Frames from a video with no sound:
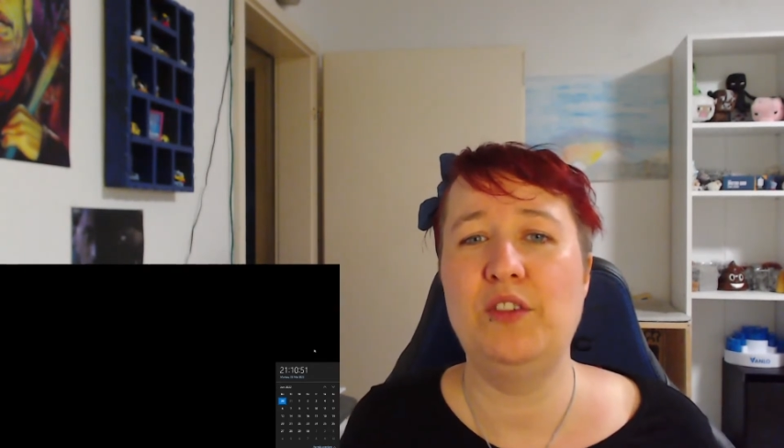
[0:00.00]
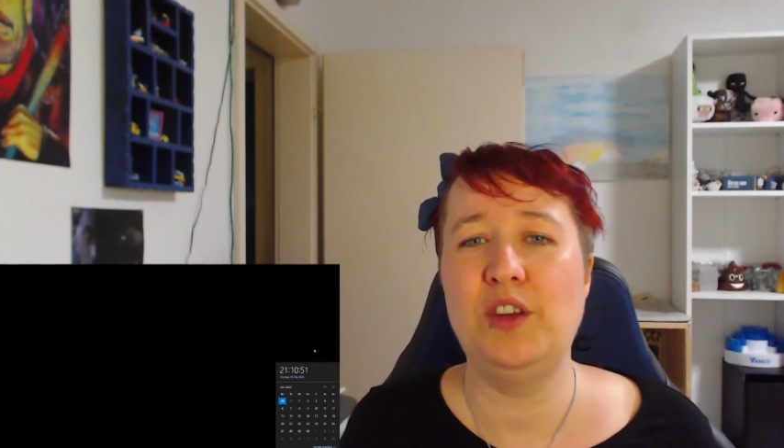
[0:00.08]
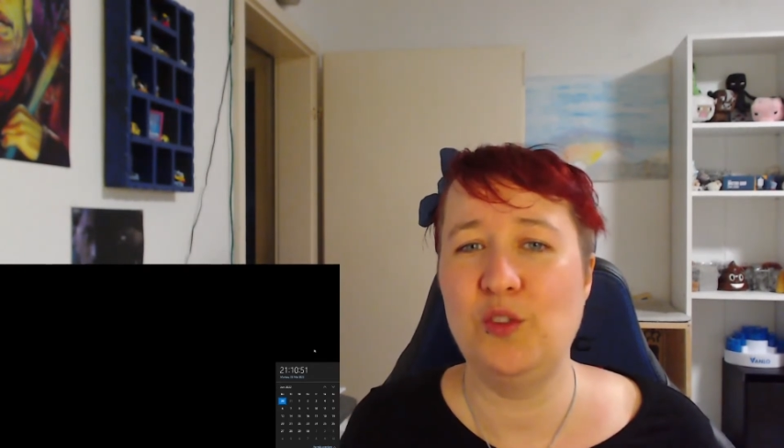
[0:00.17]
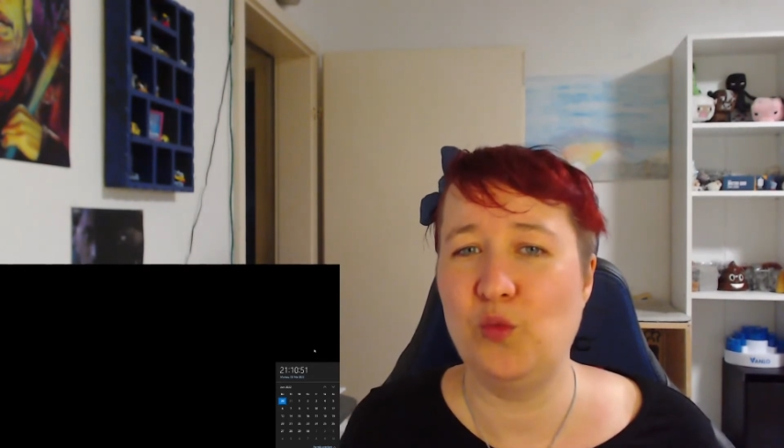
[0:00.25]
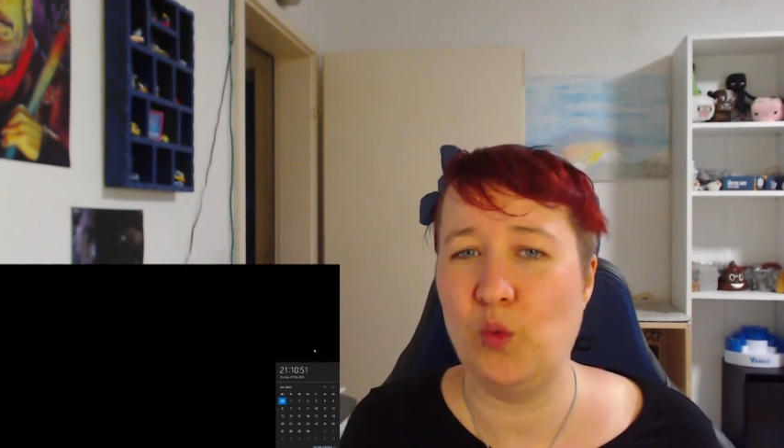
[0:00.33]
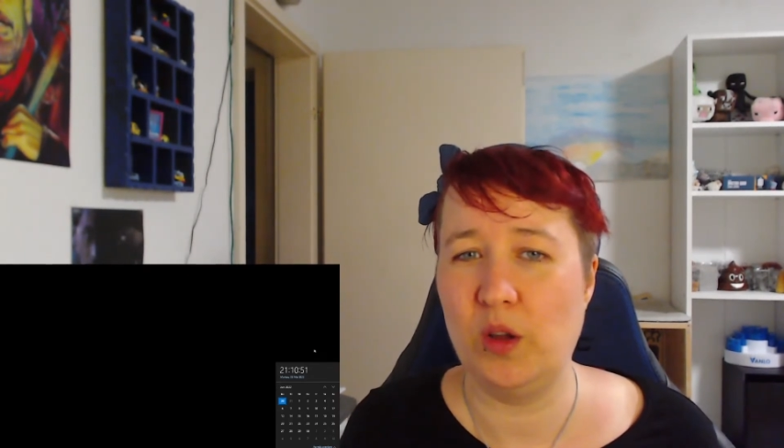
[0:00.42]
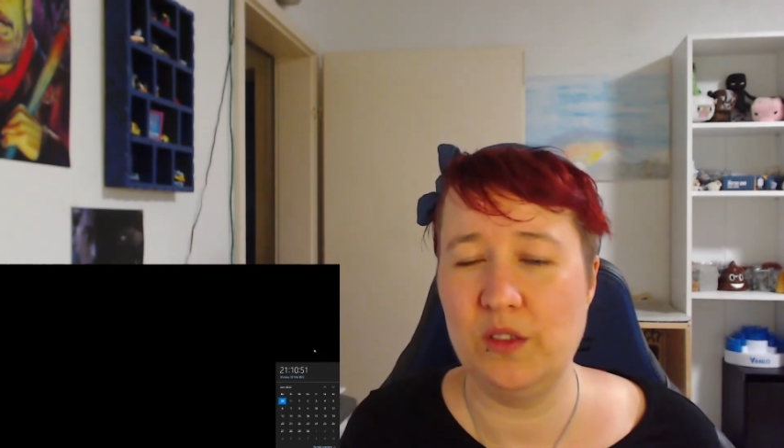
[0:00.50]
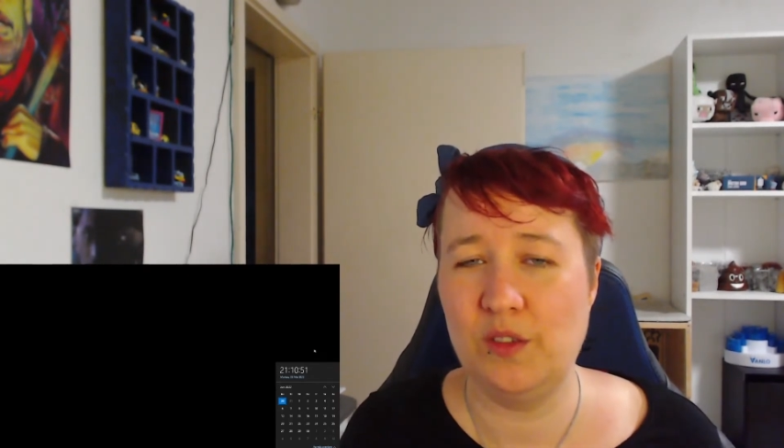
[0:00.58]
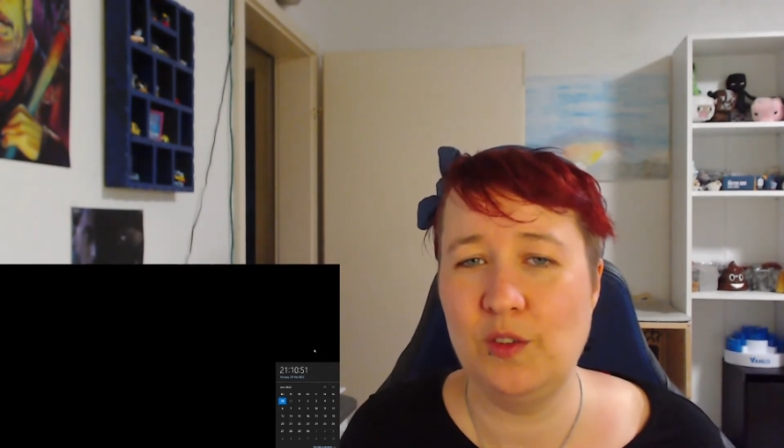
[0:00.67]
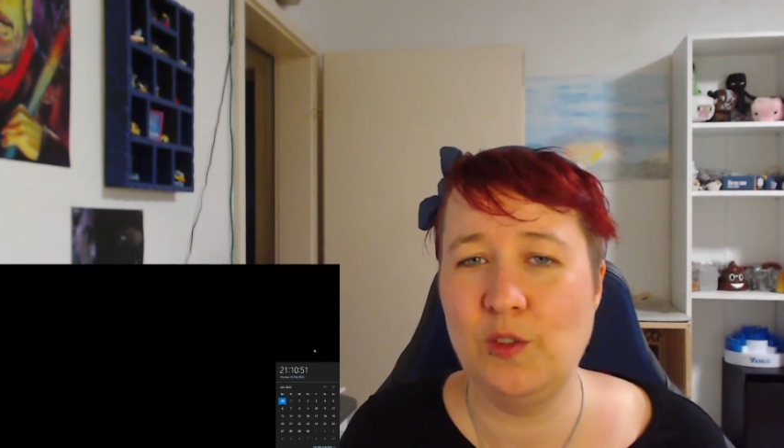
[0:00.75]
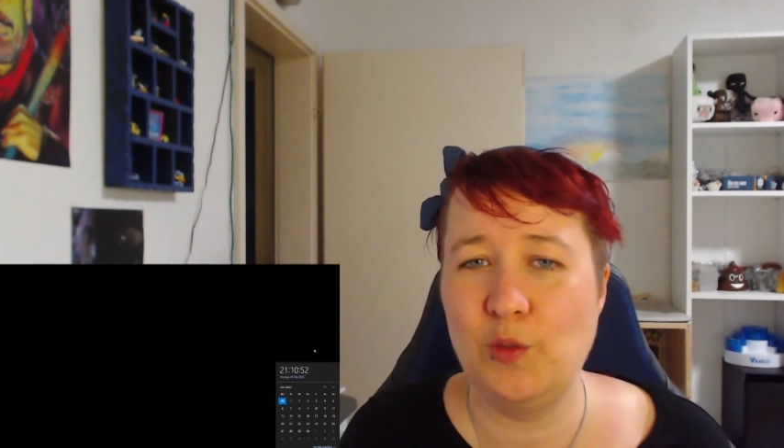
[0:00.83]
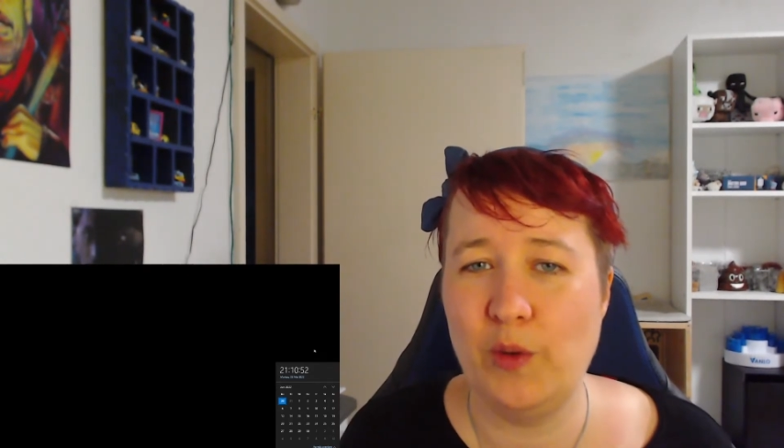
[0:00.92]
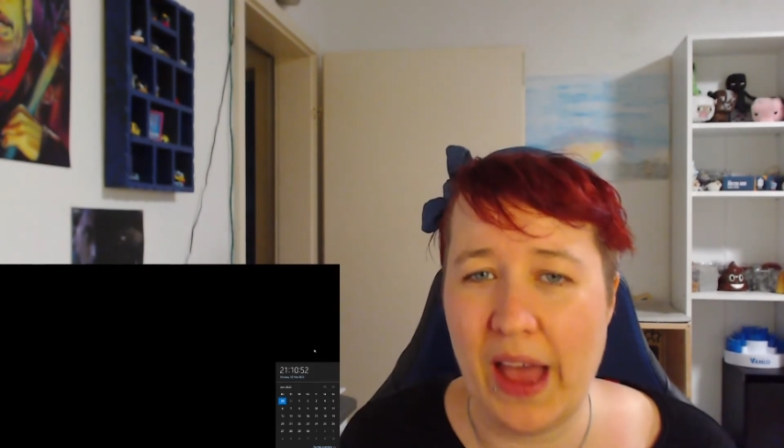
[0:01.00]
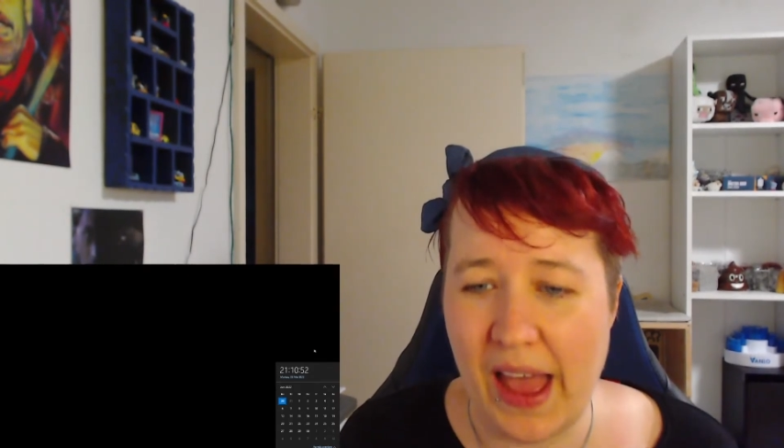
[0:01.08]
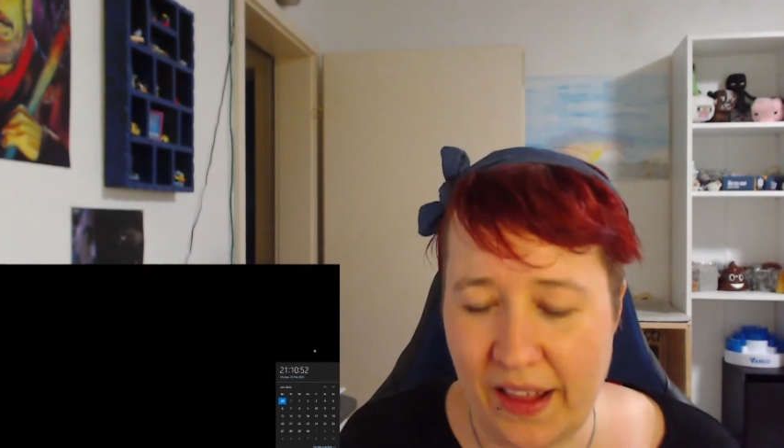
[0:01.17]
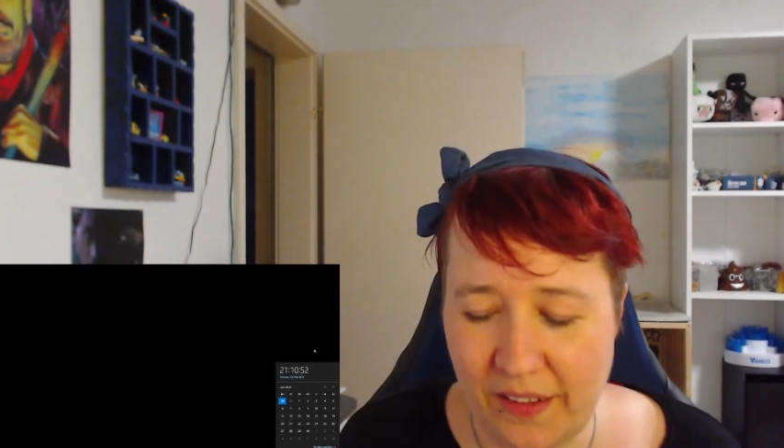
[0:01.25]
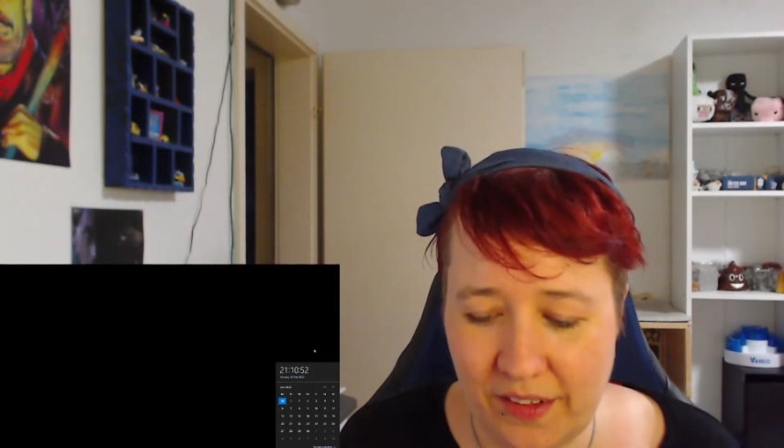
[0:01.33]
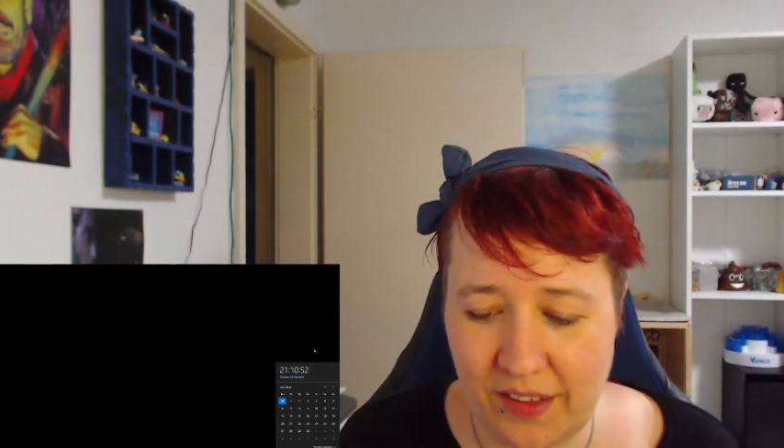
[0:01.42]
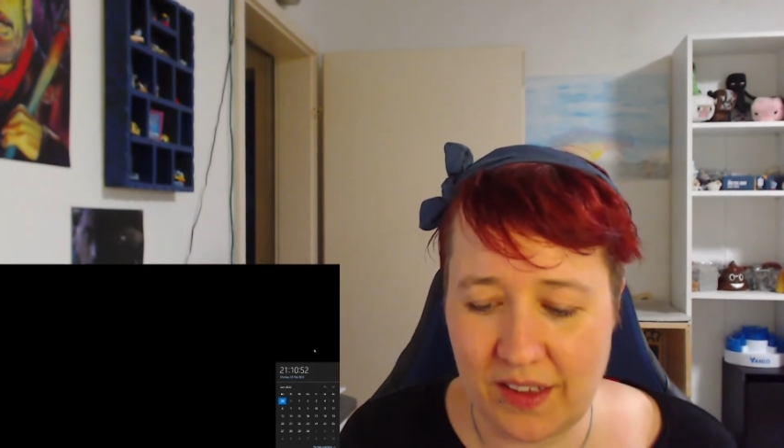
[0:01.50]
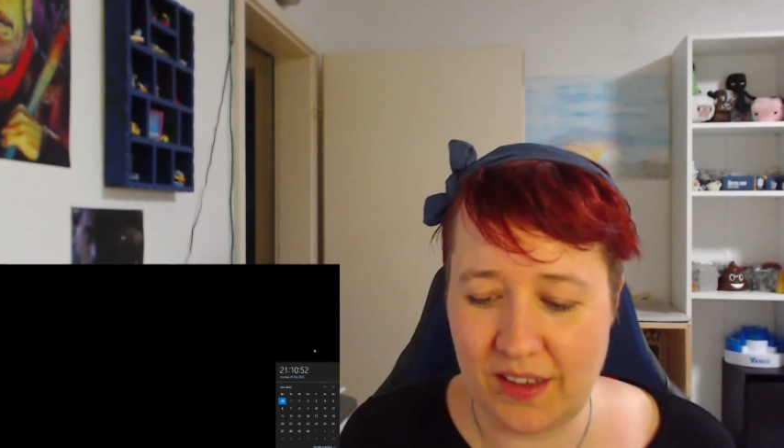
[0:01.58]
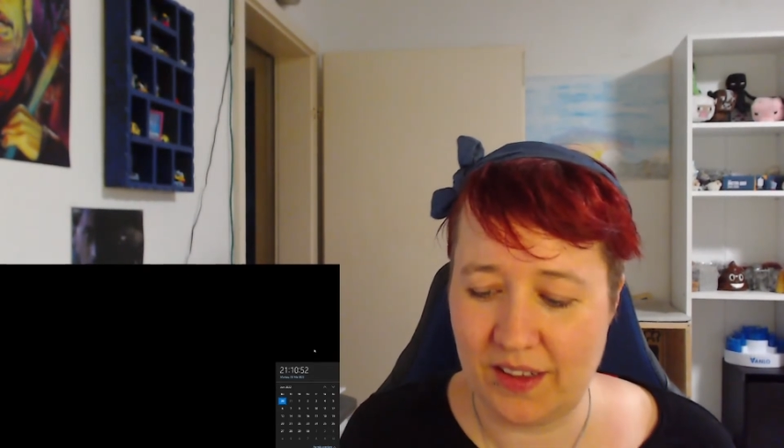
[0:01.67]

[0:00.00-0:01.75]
you want to ask.